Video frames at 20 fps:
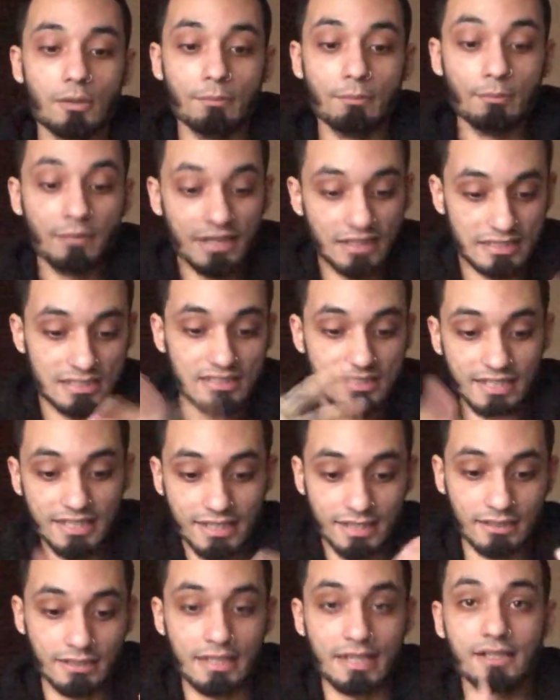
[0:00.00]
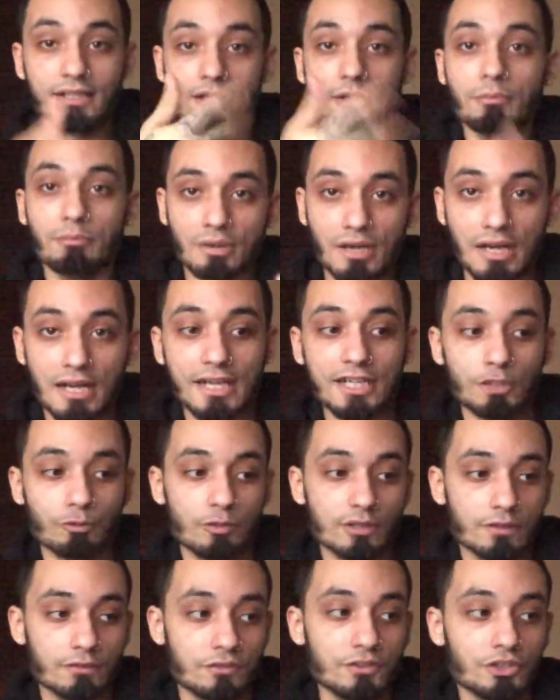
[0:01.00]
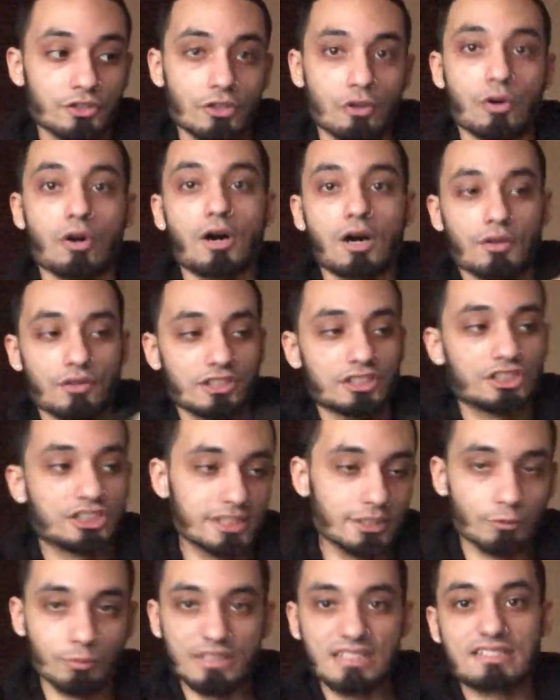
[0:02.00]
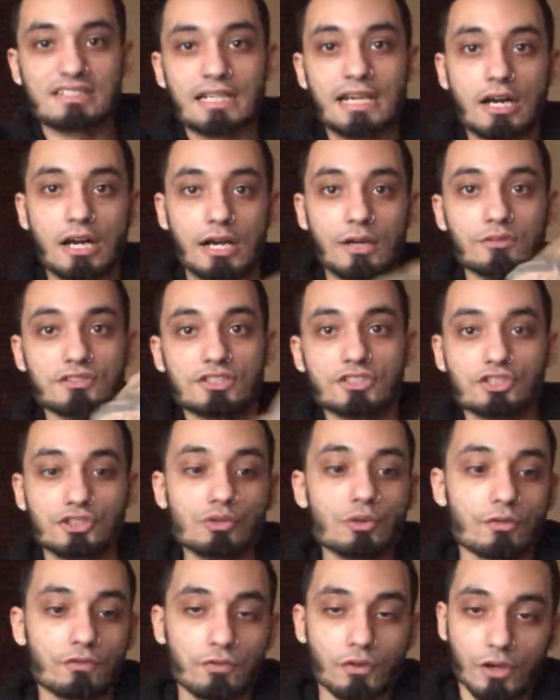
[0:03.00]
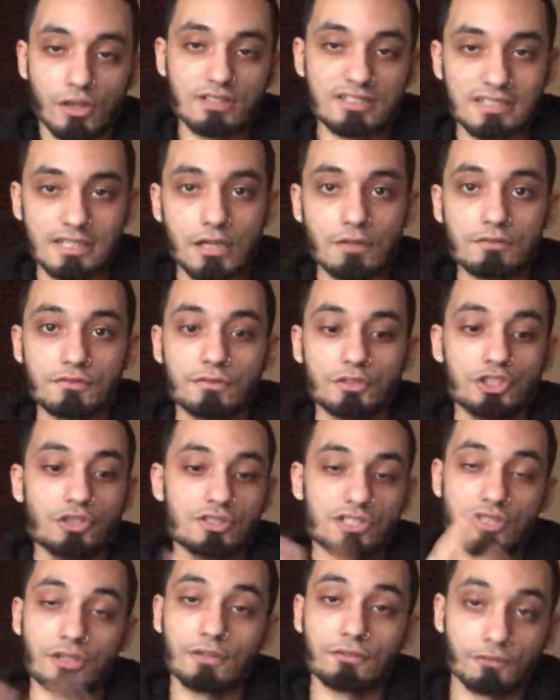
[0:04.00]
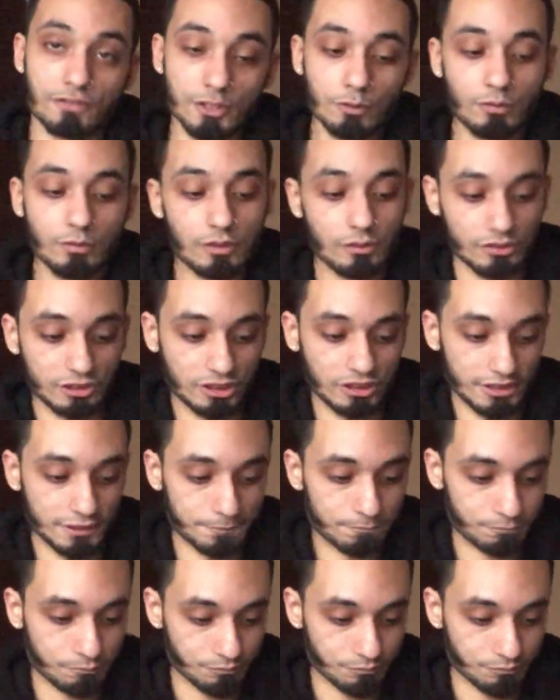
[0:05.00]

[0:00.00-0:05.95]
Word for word: Mixed in and combined with you know all the shit we set out to do for ourselves using our free will and shit.